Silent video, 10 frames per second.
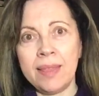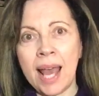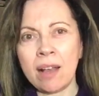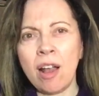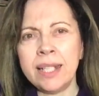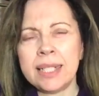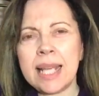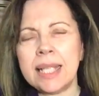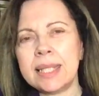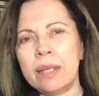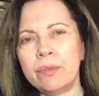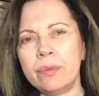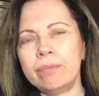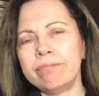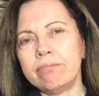that kind of takes it
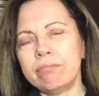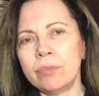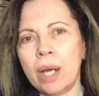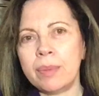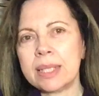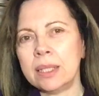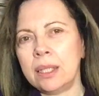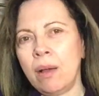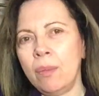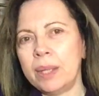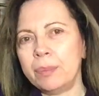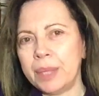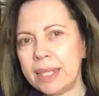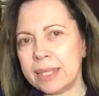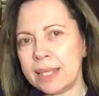where I was going to go with
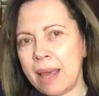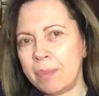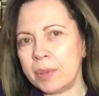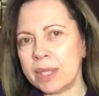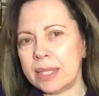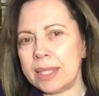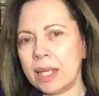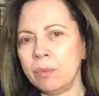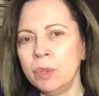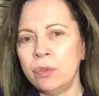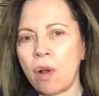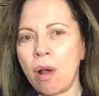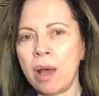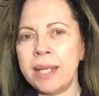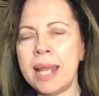breed examples. Move
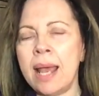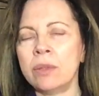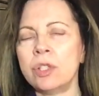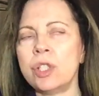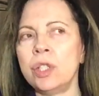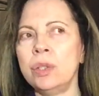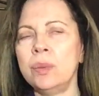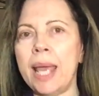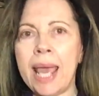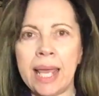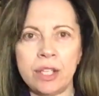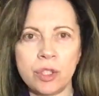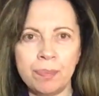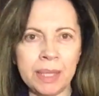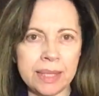on now to
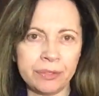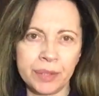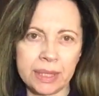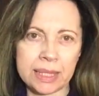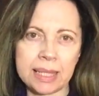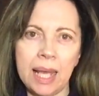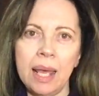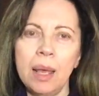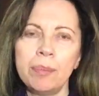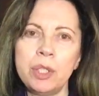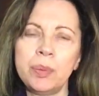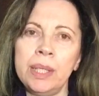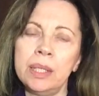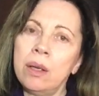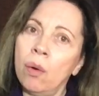age. Big difference
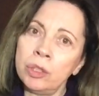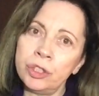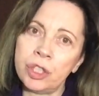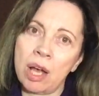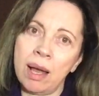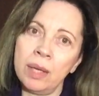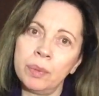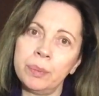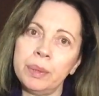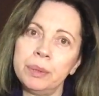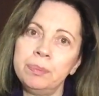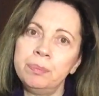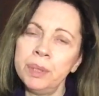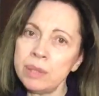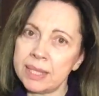between an older dog where we would
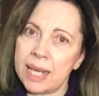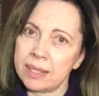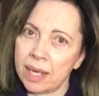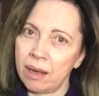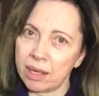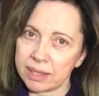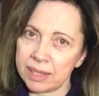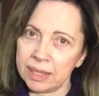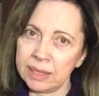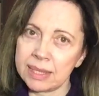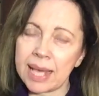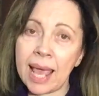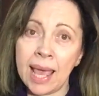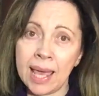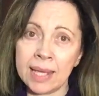boost antioxidants
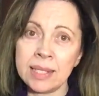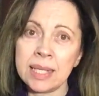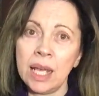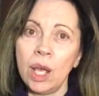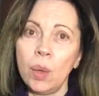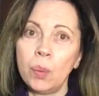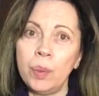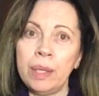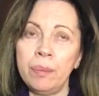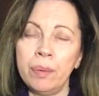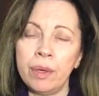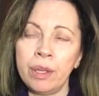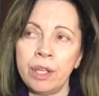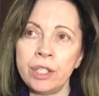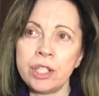and we
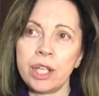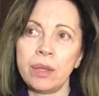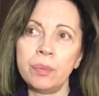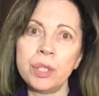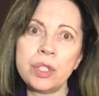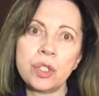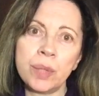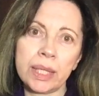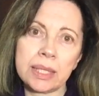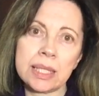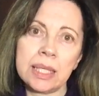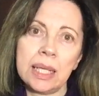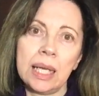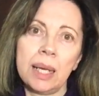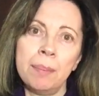would restrict
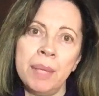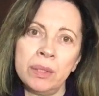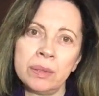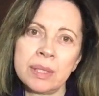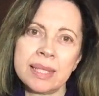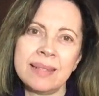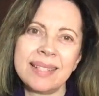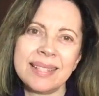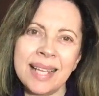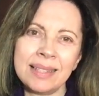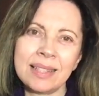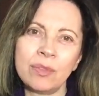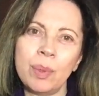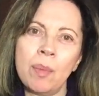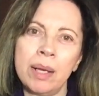minerals in the sense
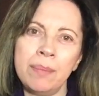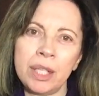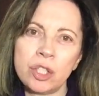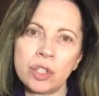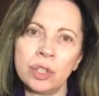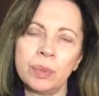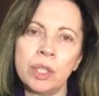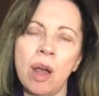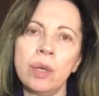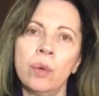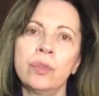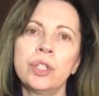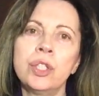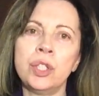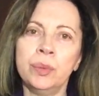of we want to make sure we're not
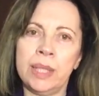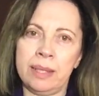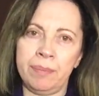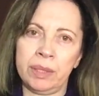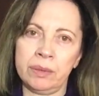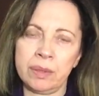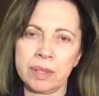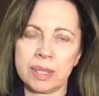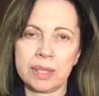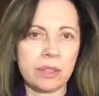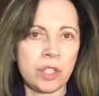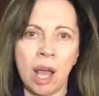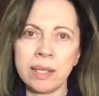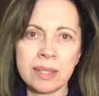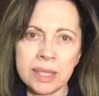overdoing the minerals.
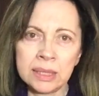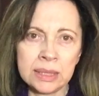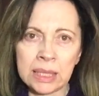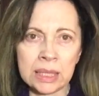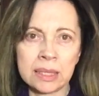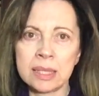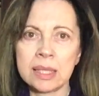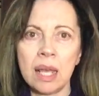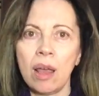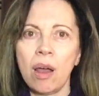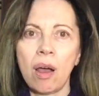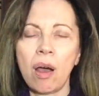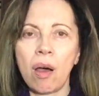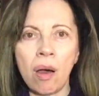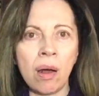Dog still needs
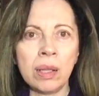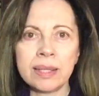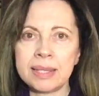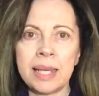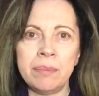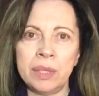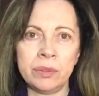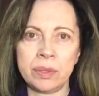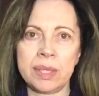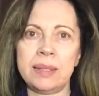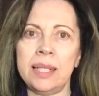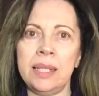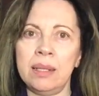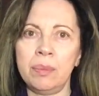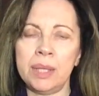all the same minerals that they
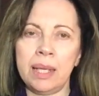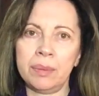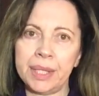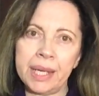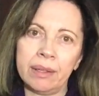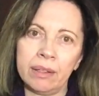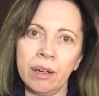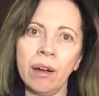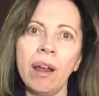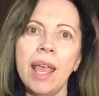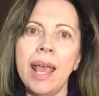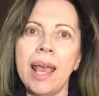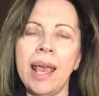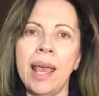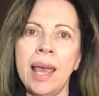needed when they were younger
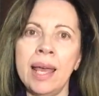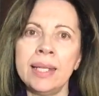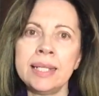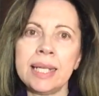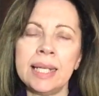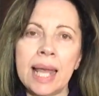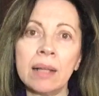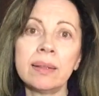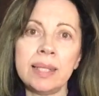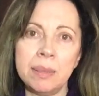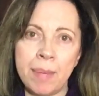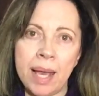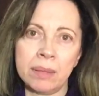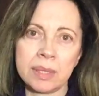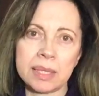and in healthy
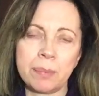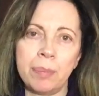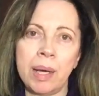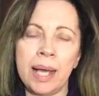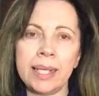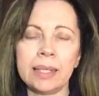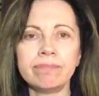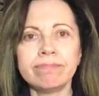amounts, but